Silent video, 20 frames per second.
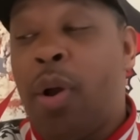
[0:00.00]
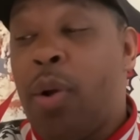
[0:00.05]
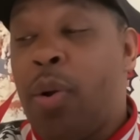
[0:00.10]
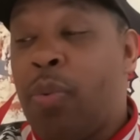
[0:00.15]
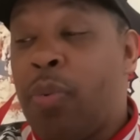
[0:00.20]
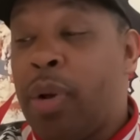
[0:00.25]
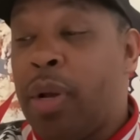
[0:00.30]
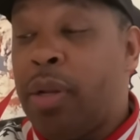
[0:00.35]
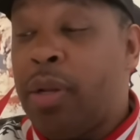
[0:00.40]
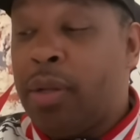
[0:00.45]

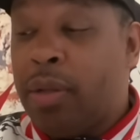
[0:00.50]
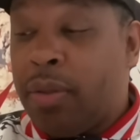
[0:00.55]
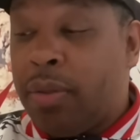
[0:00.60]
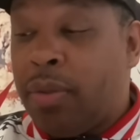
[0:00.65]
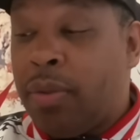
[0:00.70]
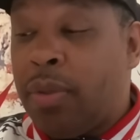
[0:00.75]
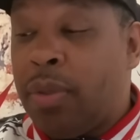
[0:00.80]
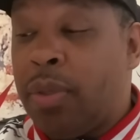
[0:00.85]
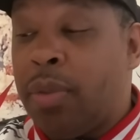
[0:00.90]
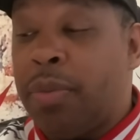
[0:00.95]
with,
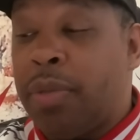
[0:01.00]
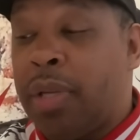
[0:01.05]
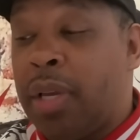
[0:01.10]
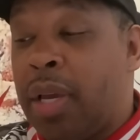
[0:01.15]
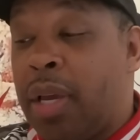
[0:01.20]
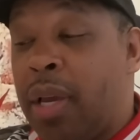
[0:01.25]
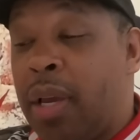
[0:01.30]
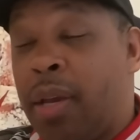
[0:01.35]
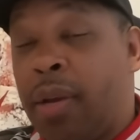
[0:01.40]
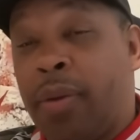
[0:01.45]
you know what I'm
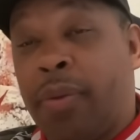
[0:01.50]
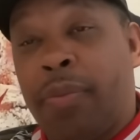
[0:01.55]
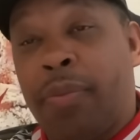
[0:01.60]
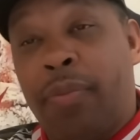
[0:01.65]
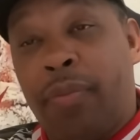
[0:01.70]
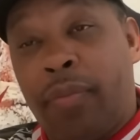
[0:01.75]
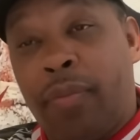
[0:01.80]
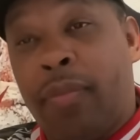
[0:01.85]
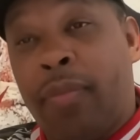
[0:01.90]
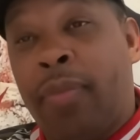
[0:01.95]
saying,
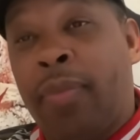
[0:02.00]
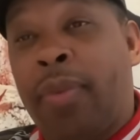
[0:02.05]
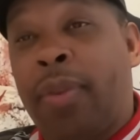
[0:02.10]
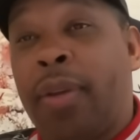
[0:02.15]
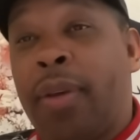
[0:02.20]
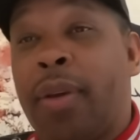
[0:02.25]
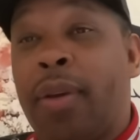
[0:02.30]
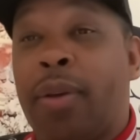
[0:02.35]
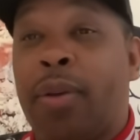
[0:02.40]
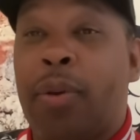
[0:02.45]

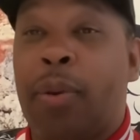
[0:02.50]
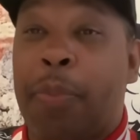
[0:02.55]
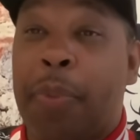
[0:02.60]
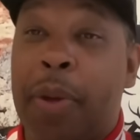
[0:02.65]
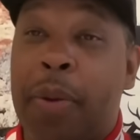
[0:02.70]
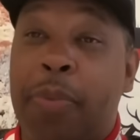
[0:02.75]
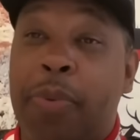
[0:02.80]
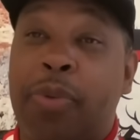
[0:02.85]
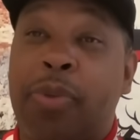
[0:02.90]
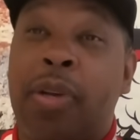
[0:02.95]
your
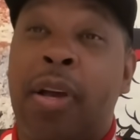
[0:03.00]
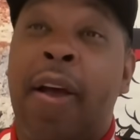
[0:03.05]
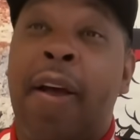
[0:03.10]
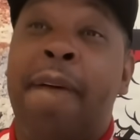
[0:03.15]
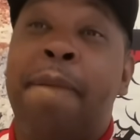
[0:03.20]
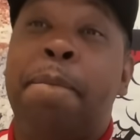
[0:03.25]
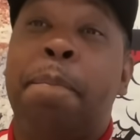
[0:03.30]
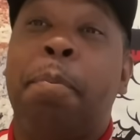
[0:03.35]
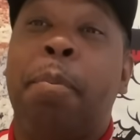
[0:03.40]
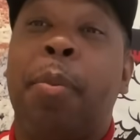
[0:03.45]
peoples.
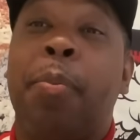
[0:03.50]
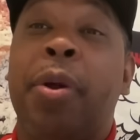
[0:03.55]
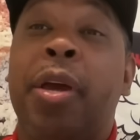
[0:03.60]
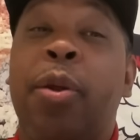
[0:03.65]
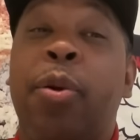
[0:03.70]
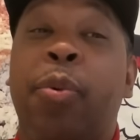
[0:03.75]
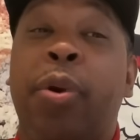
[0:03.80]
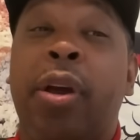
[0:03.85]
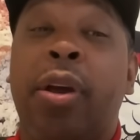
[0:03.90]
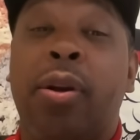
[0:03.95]
But
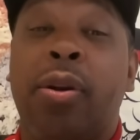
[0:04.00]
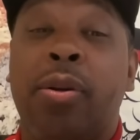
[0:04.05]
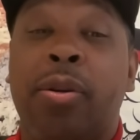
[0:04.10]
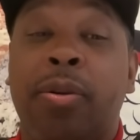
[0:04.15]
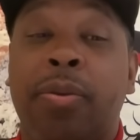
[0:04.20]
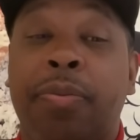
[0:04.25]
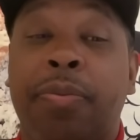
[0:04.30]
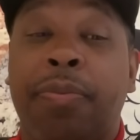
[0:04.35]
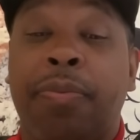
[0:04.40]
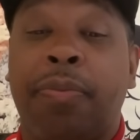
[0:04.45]
anyway,
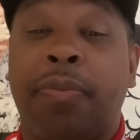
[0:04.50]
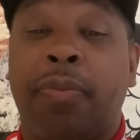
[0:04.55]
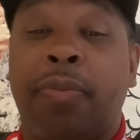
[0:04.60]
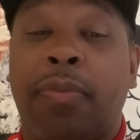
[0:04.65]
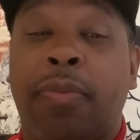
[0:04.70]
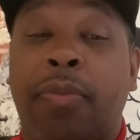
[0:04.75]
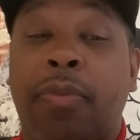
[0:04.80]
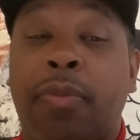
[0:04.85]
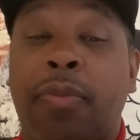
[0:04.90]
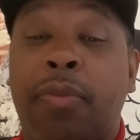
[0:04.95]
um,
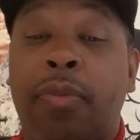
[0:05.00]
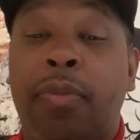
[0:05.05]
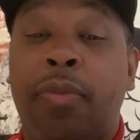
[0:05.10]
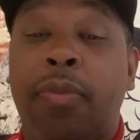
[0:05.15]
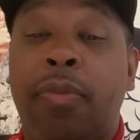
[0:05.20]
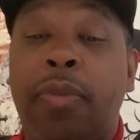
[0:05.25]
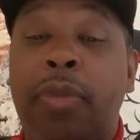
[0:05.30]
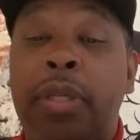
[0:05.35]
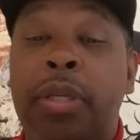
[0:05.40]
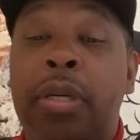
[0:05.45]

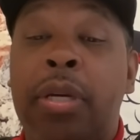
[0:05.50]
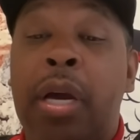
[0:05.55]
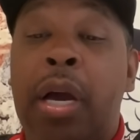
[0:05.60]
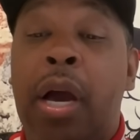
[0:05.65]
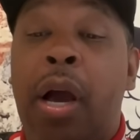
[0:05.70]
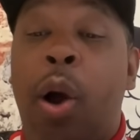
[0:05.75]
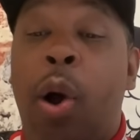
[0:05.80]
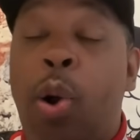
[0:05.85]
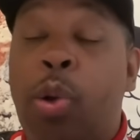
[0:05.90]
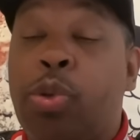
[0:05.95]

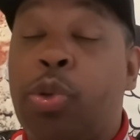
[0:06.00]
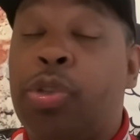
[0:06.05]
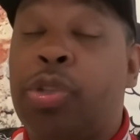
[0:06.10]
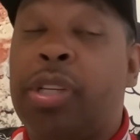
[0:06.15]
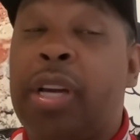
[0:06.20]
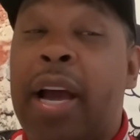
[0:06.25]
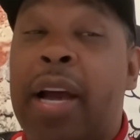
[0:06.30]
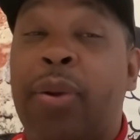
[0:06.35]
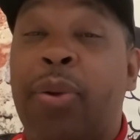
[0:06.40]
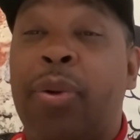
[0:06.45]
all jokes
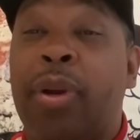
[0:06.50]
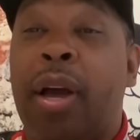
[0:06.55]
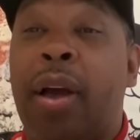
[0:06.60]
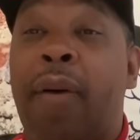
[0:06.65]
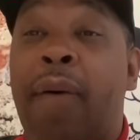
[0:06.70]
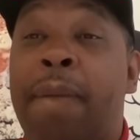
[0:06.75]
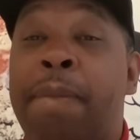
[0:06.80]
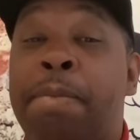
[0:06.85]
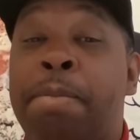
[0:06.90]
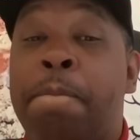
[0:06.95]
aside though,
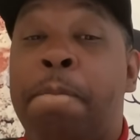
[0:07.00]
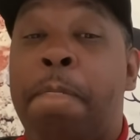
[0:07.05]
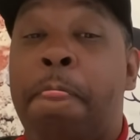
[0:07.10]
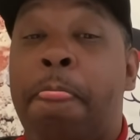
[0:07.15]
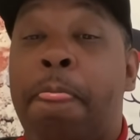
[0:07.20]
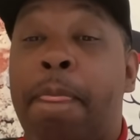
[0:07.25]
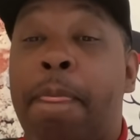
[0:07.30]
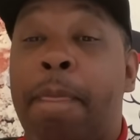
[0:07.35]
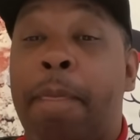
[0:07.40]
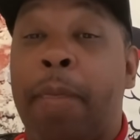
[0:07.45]
y'all,
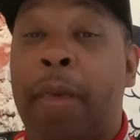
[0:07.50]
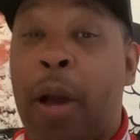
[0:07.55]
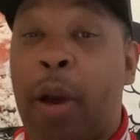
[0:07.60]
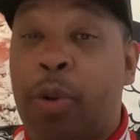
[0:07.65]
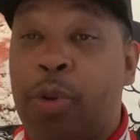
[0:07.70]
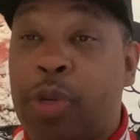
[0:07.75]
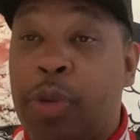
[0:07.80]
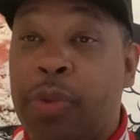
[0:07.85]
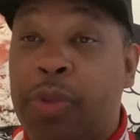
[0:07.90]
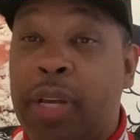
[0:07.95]
y'all
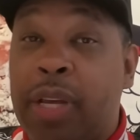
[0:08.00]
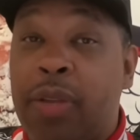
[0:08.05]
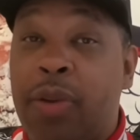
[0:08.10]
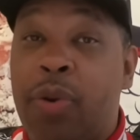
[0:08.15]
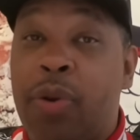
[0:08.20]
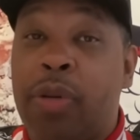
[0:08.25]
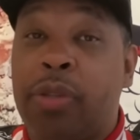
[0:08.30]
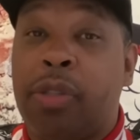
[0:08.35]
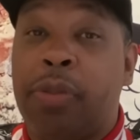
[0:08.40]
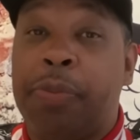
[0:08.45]
see what they're
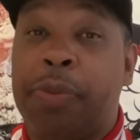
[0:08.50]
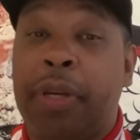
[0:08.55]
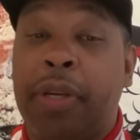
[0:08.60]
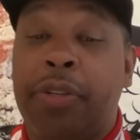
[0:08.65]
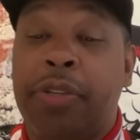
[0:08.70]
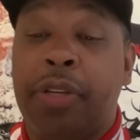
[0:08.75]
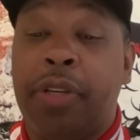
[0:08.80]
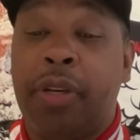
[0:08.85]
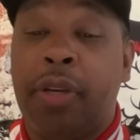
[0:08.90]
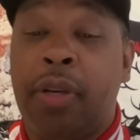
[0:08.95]
doing to
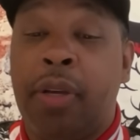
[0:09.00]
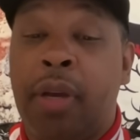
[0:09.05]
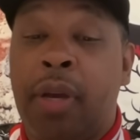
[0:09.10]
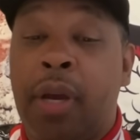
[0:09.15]
BG.